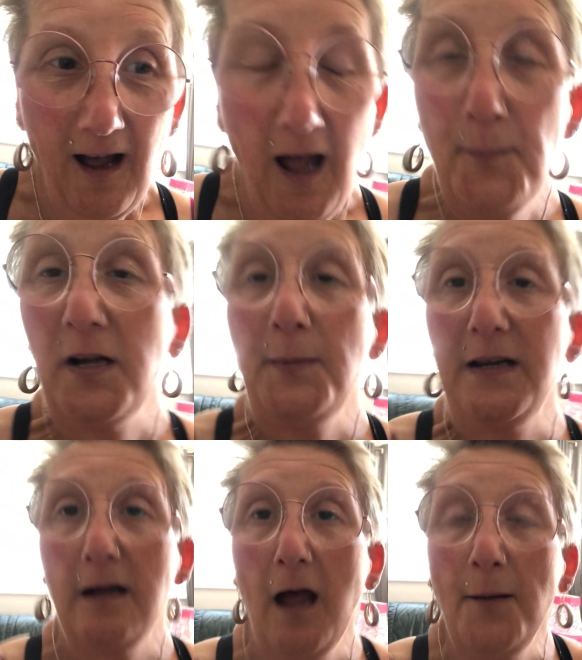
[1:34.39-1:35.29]
I'm going
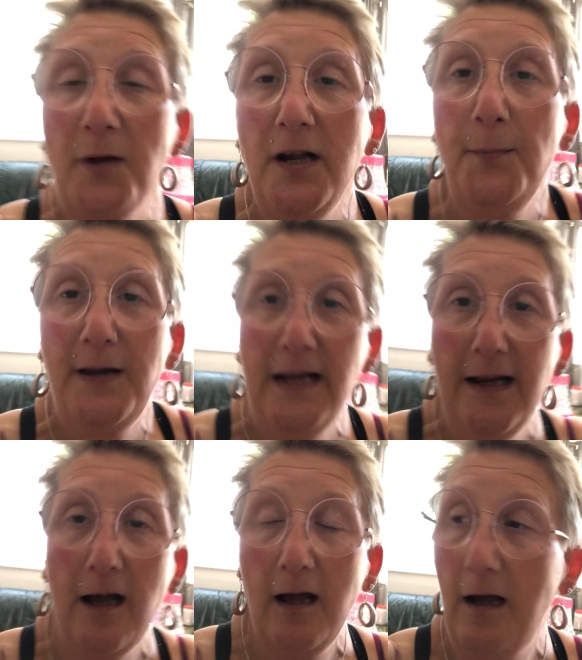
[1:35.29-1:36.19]
to be
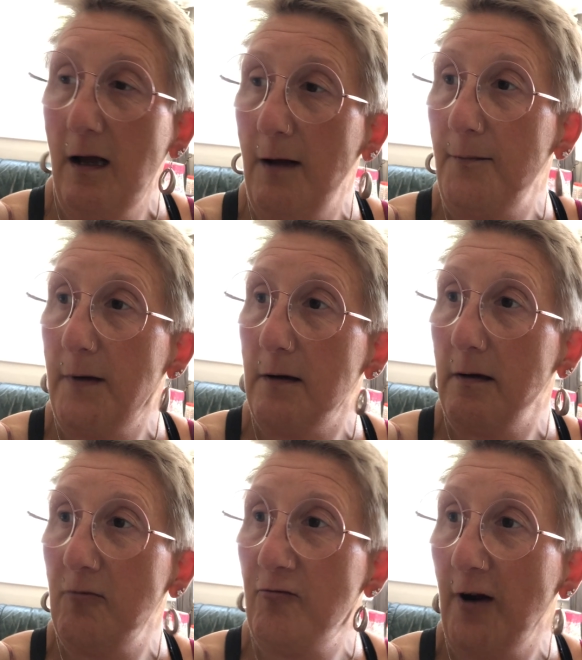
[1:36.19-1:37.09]

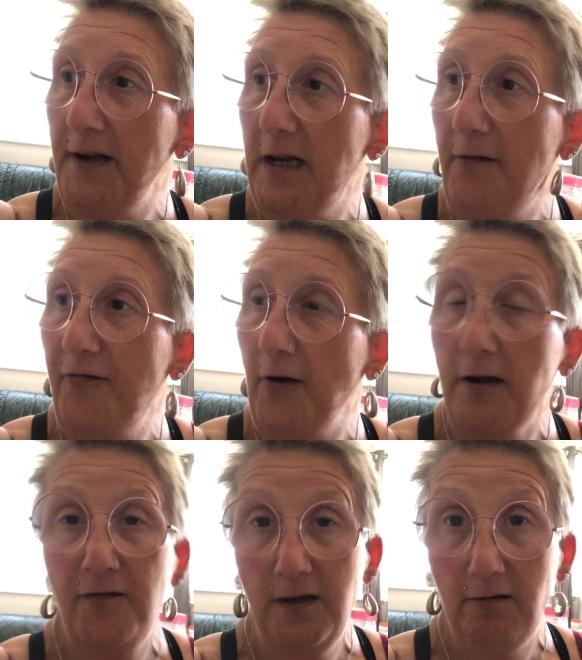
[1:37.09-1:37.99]
running in front
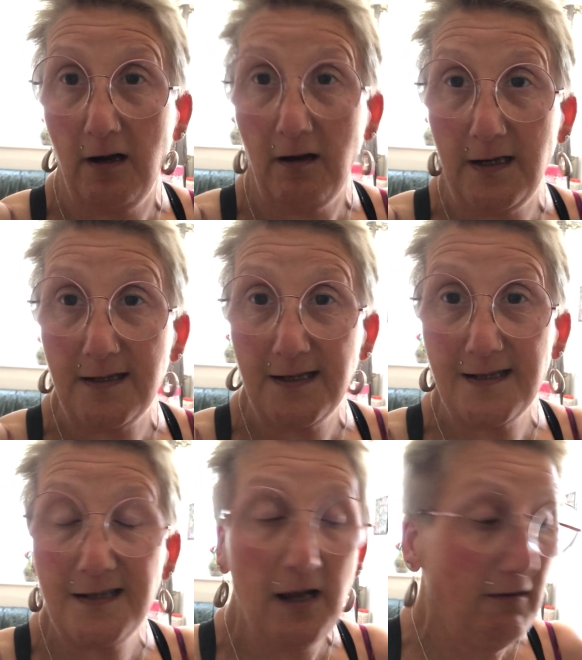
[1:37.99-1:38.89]
of you guys,
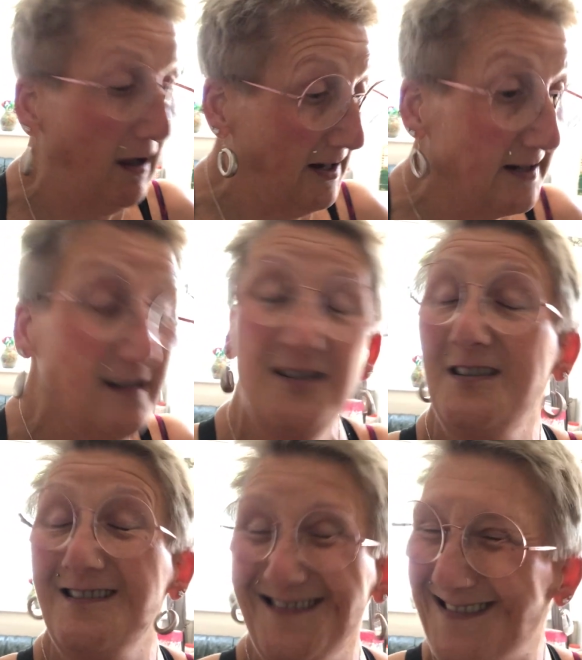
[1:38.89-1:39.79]
so I can
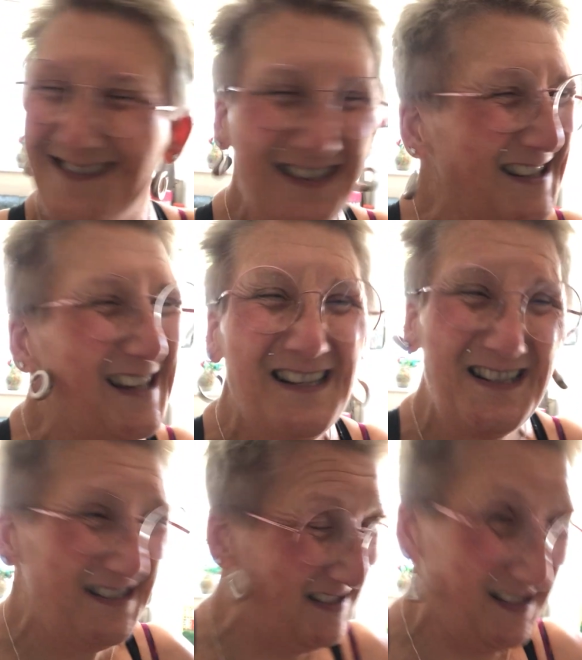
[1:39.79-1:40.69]

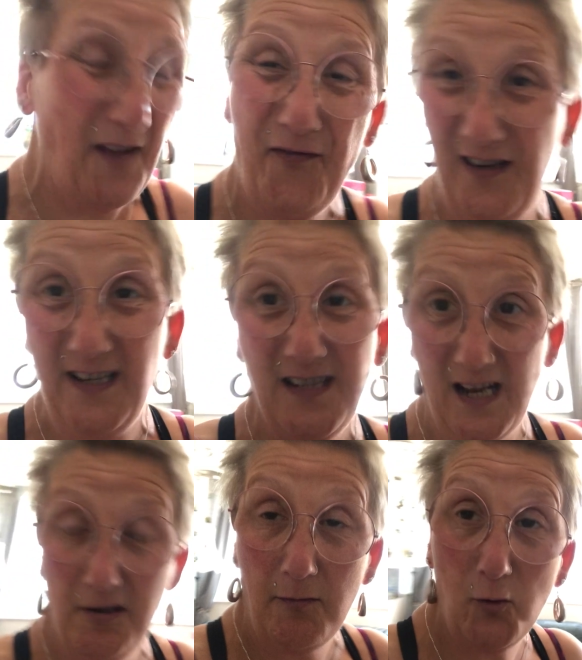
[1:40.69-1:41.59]
definitely tell
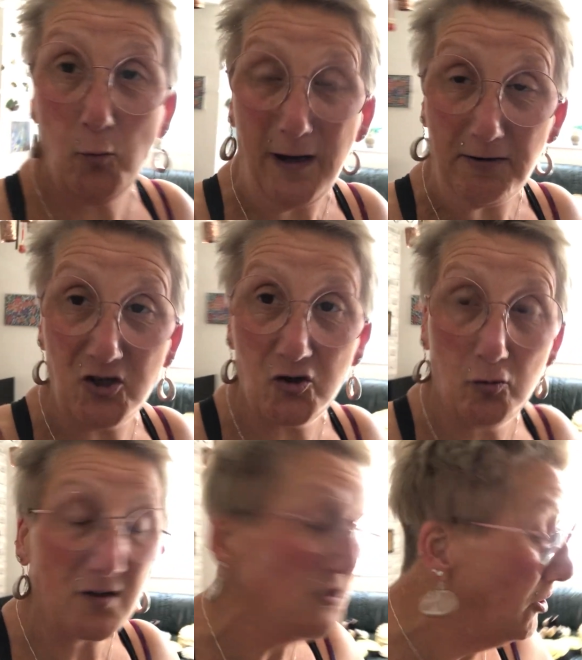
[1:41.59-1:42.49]
you I'm not wearing
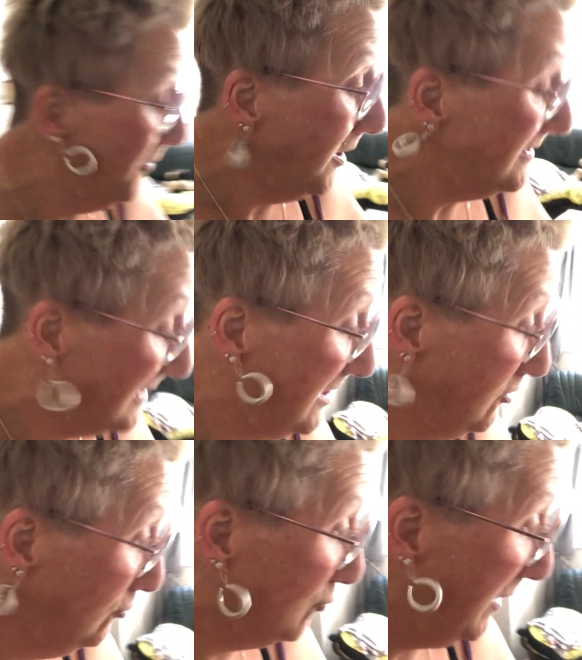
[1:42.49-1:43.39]
shorts. Not that I think
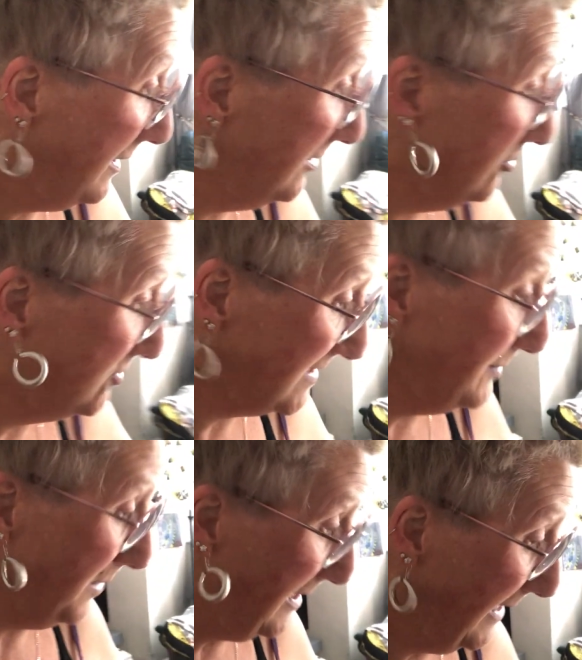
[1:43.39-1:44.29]
you'd see
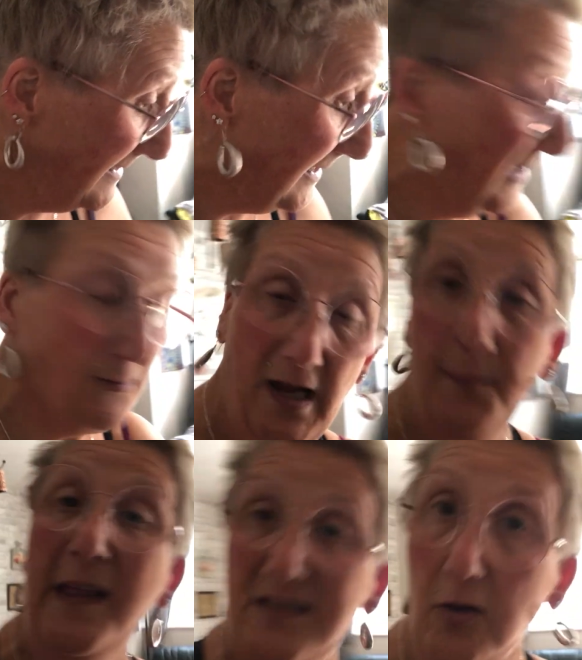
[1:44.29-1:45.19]
my legs anyway,
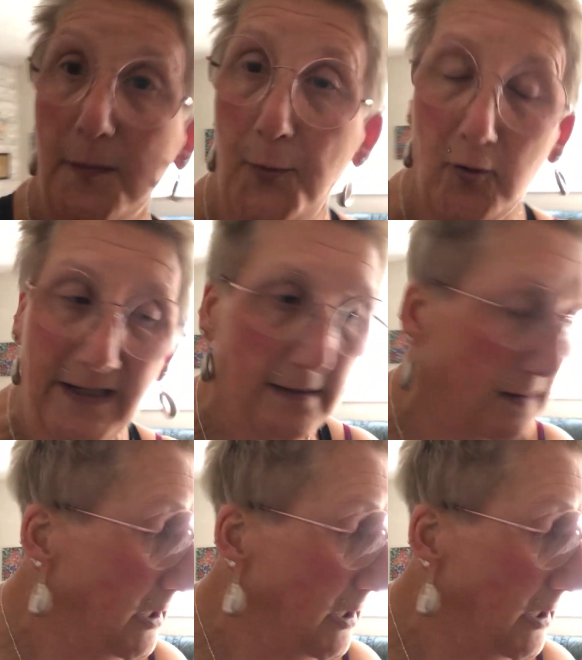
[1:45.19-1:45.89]
but that's not the point.